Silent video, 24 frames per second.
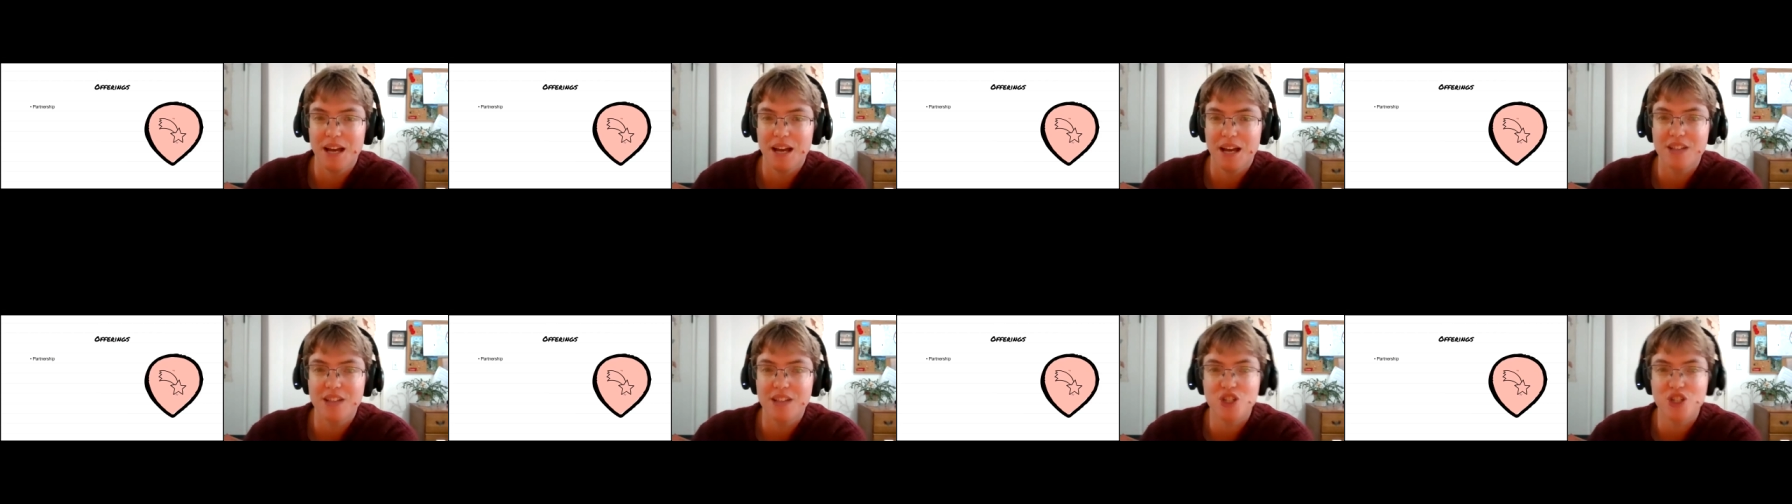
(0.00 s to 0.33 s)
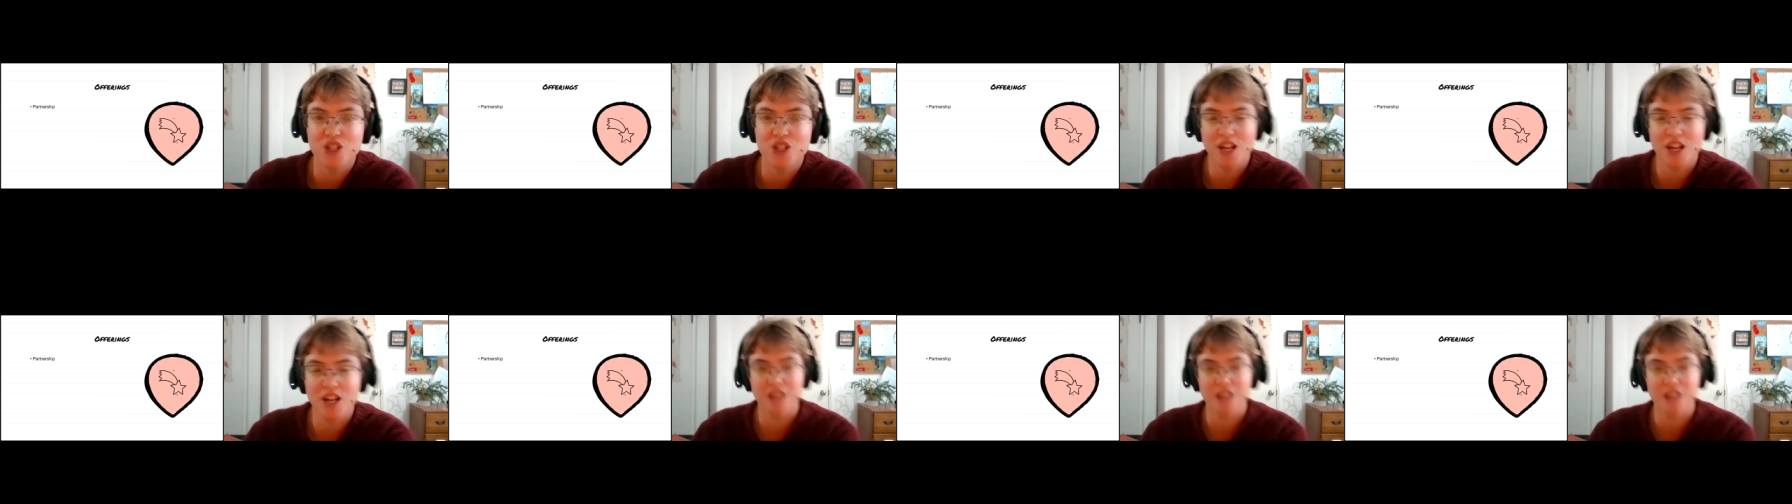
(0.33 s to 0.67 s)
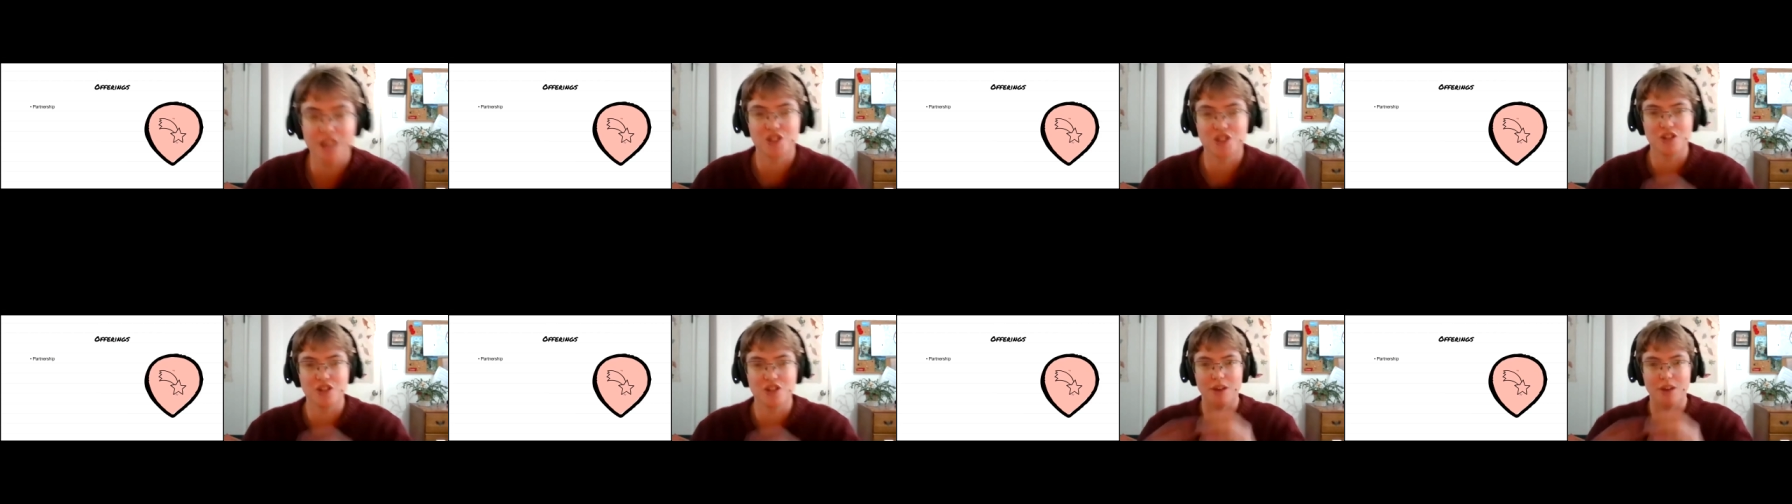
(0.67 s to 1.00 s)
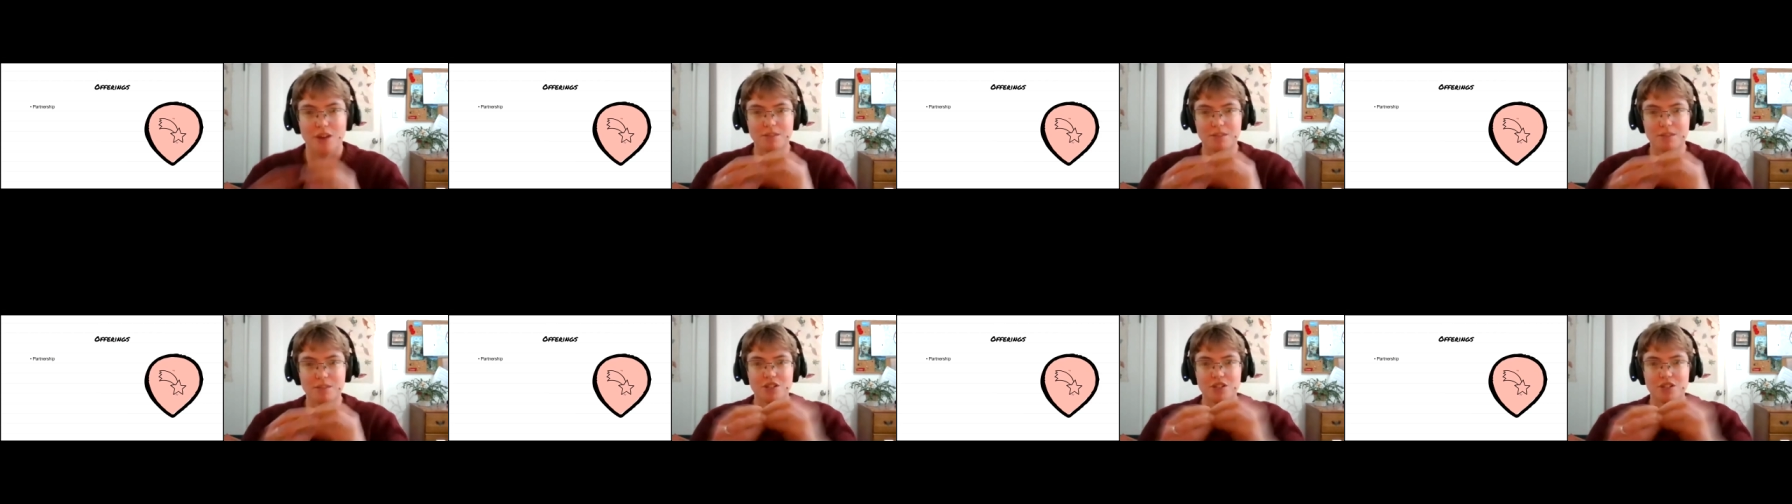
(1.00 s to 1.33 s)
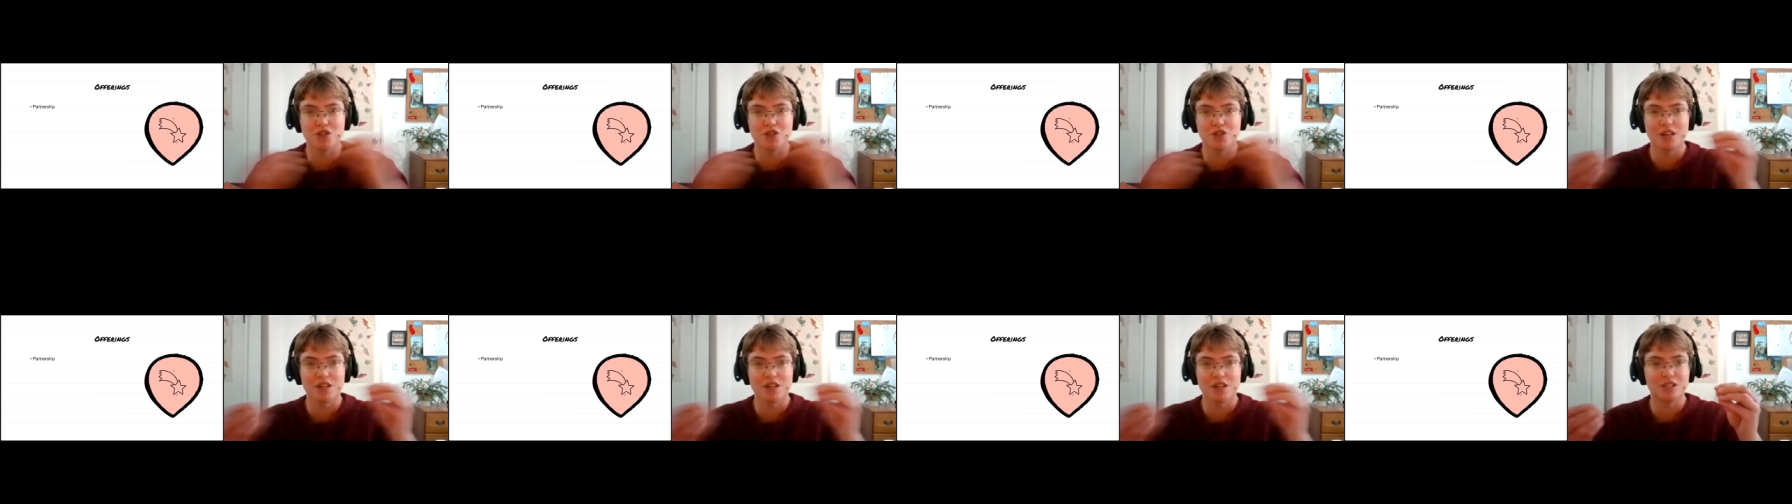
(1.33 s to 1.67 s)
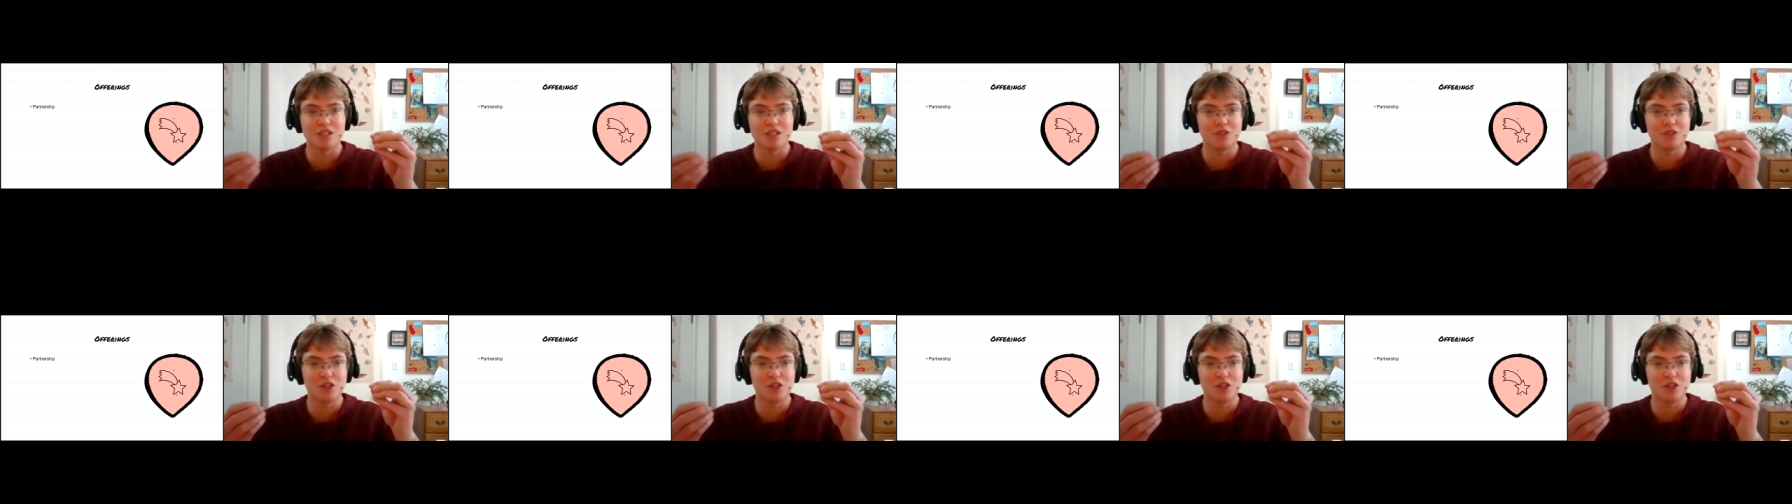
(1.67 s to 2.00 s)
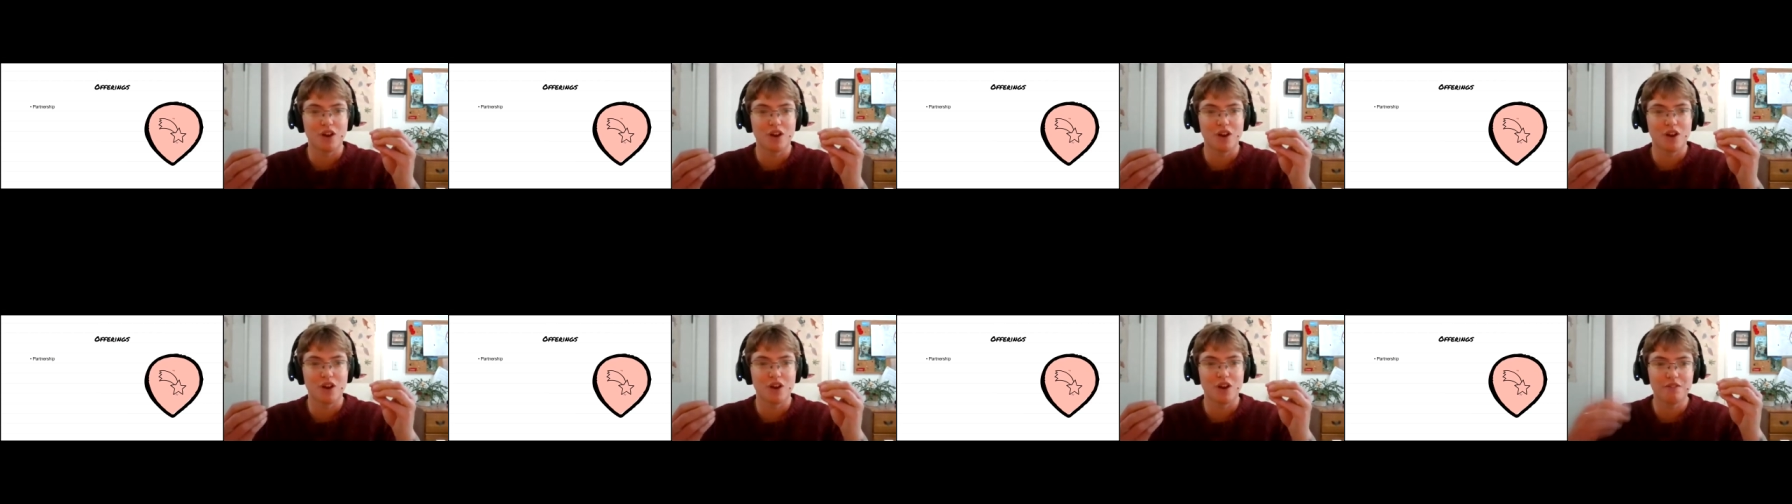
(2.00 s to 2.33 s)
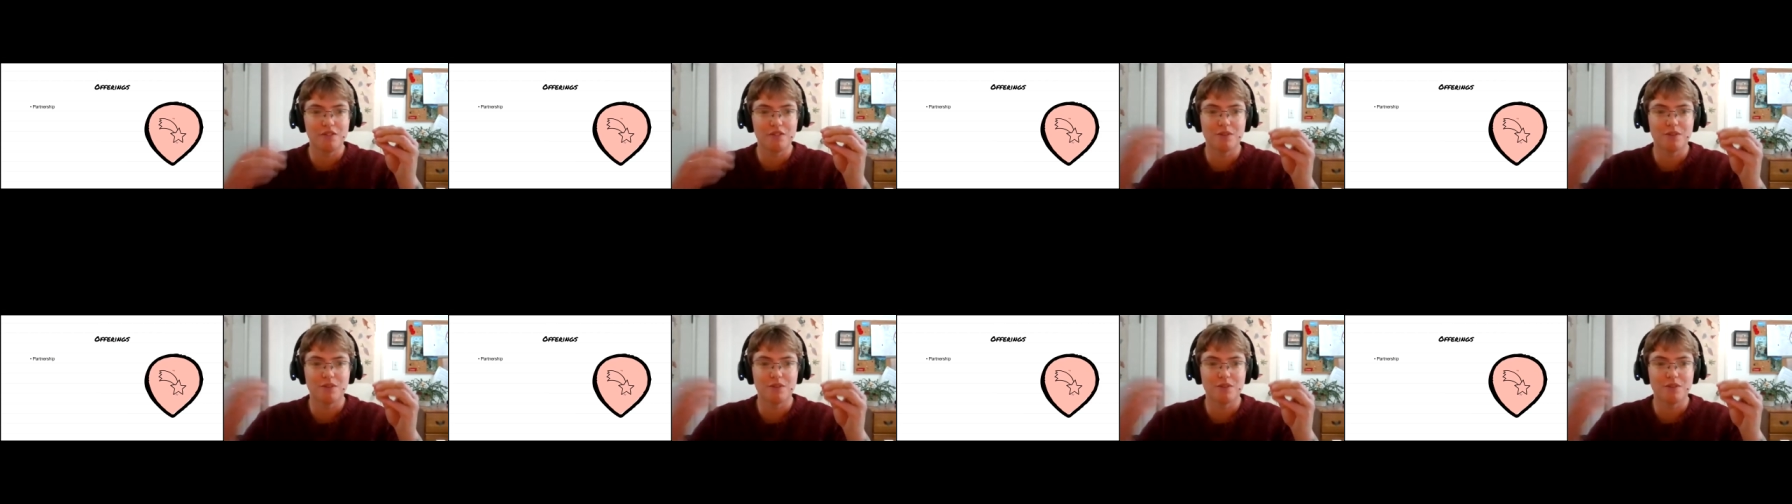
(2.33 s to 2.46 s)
As a child, she taught me to transfer yarn